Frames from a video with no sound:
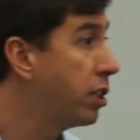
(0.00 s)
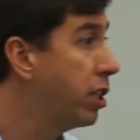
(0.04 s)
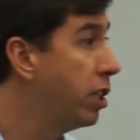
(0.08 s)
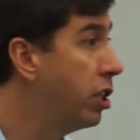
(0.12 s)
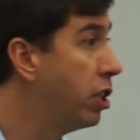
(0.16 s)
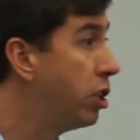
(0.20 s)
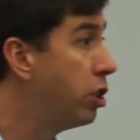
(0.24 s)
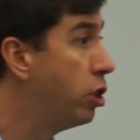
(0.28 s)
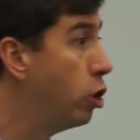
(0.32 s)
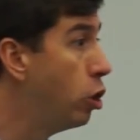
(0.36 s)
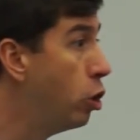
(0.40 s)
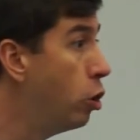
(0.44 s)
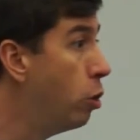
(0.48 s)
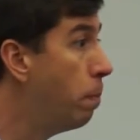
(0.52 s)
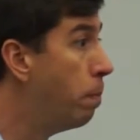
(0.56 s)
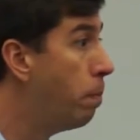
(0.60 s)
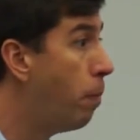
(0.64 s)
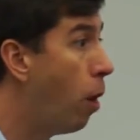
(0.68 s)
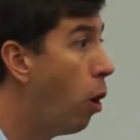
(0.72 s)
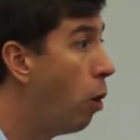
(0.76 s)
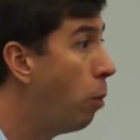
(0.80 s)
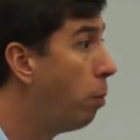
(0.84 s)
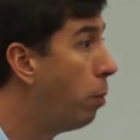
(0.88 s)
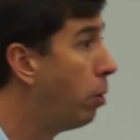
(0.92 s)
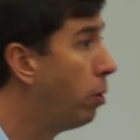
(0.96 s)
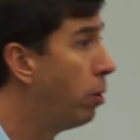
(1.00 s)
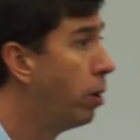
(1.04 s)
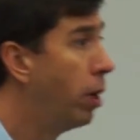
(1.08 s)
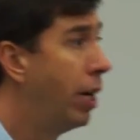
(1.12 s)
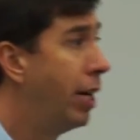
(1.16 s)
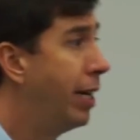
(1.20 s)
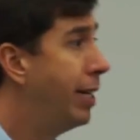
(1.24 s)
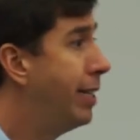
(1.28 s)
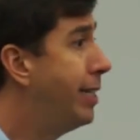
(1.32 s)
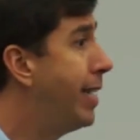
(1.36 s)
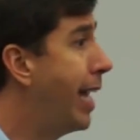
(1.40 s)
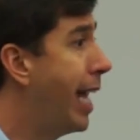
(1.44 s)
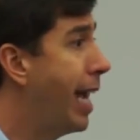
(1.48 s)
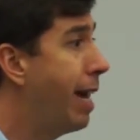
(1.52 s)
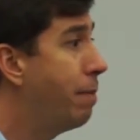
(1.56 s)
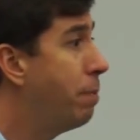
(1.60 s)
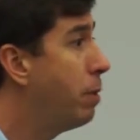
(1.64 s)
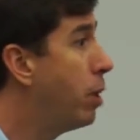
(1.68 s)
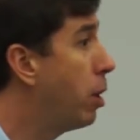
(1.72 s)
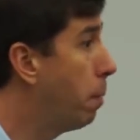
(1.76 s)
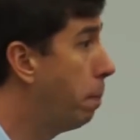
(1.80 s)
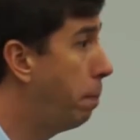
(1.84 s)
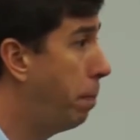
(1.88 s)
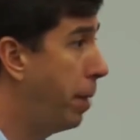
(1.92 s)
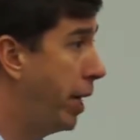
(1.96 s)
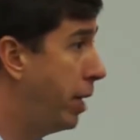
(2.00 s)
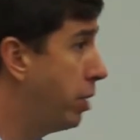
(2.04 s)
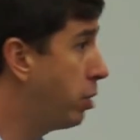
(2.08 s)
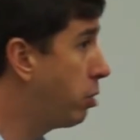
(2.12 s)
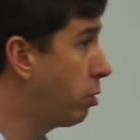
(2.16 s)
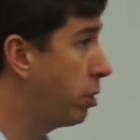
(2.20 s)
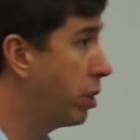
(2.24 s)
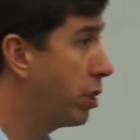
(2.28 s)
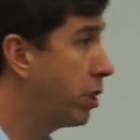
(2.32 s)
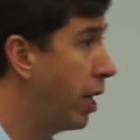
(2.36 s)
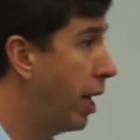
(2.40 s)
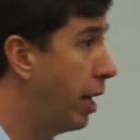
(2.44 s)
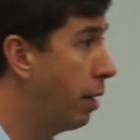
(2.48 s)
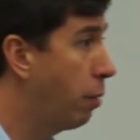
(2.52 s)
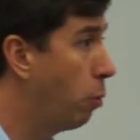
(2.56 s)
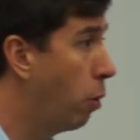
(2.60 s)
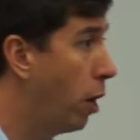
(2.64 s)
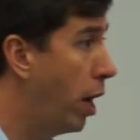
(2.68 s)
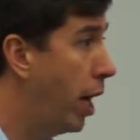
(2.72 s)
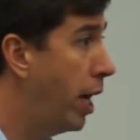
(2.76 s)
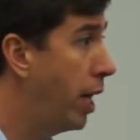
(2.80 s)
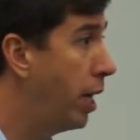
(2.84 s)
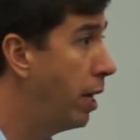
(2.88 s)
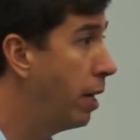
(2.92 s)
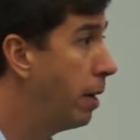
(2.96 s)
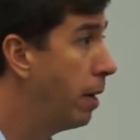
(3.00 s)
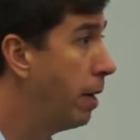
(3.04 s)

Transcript: in this new mobile, damn near Pinterest-like way.